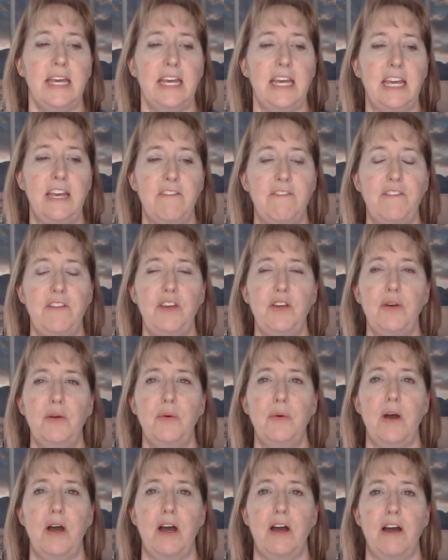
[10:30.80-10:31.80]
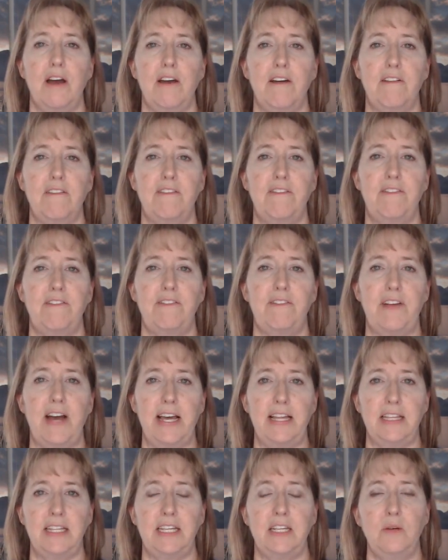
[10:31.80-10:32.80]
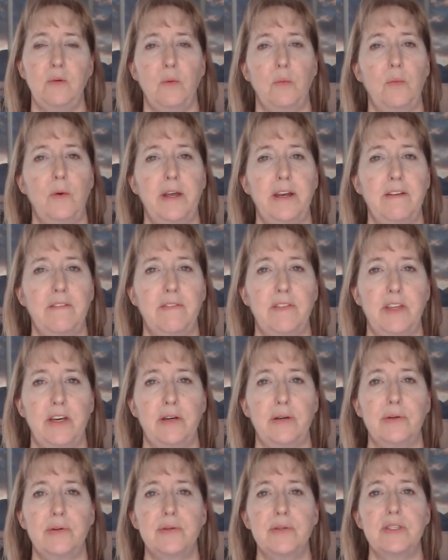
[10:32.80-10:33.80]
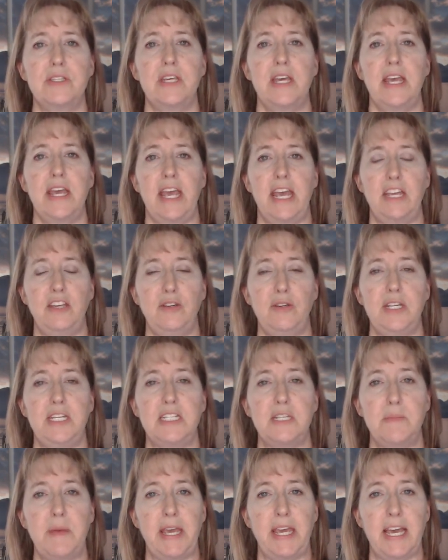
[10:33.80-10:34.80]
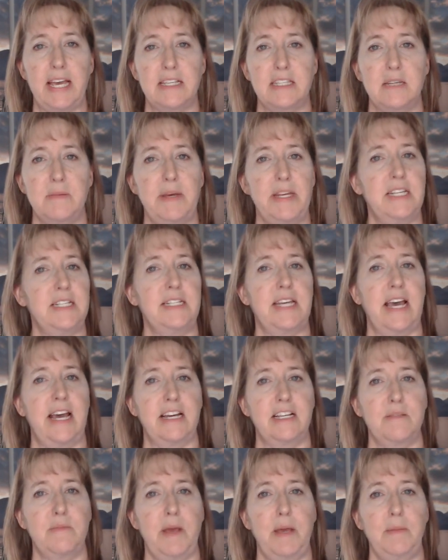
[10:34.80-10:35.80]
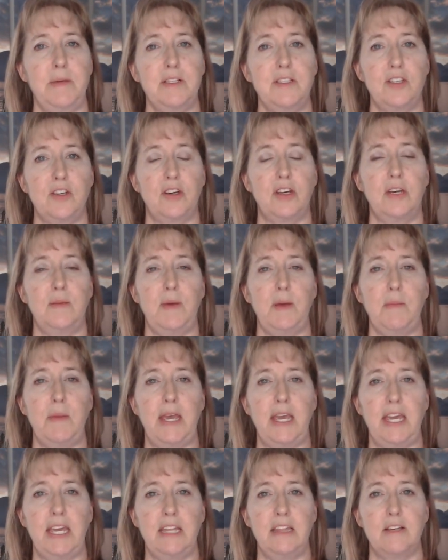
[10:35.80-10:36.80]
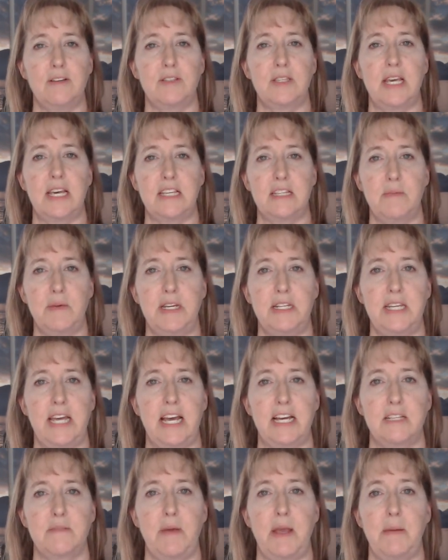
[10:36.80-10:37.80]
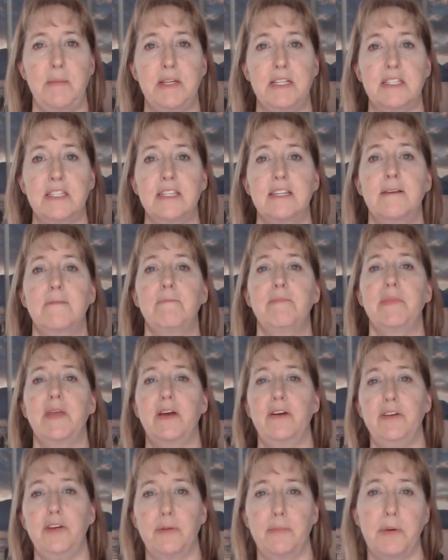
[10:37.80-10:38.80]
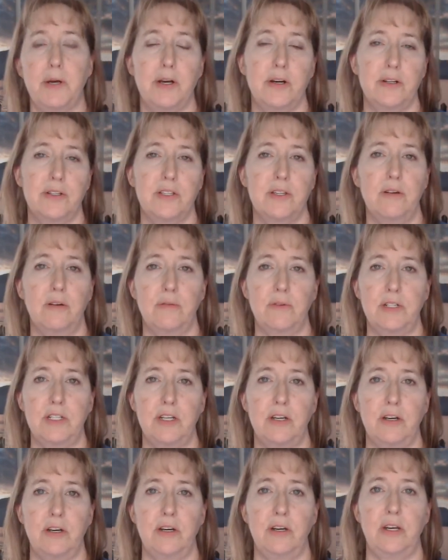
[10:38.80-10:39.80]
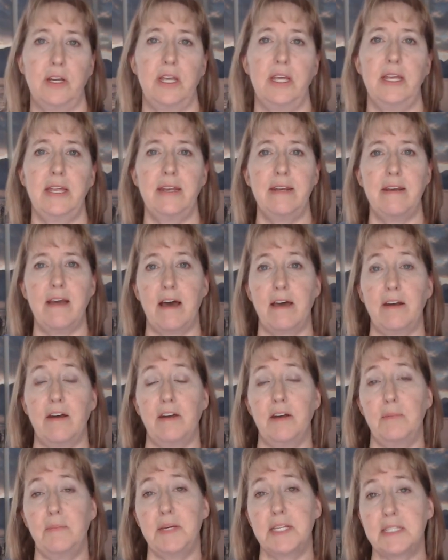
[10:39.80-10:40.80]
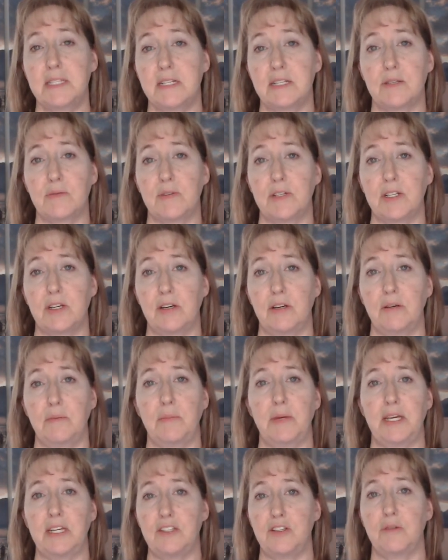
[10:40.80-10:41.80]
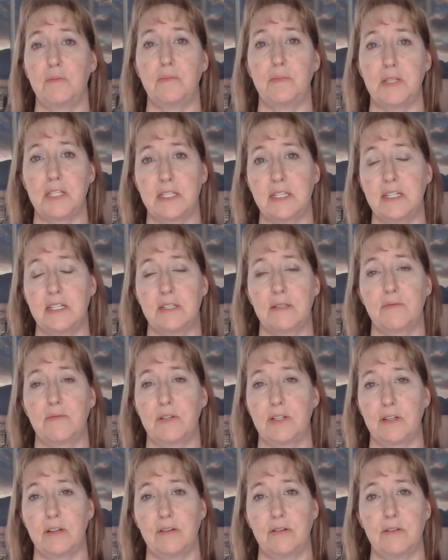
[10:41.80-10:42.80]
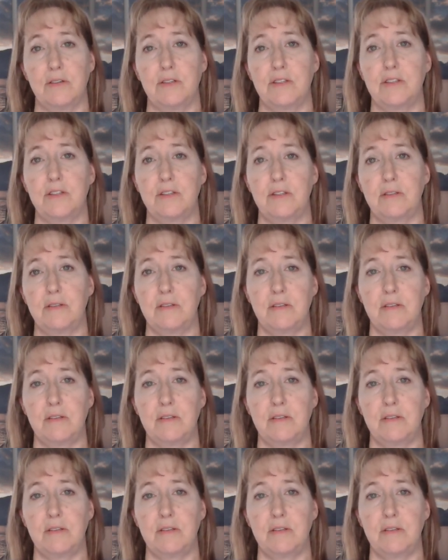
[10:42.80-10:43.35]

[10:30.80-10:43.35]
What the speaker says: if you are filing one of those and you need to make estimated tax payments, you're going to be making those estimated tax payments on your personal return, not on a business return, because your business returns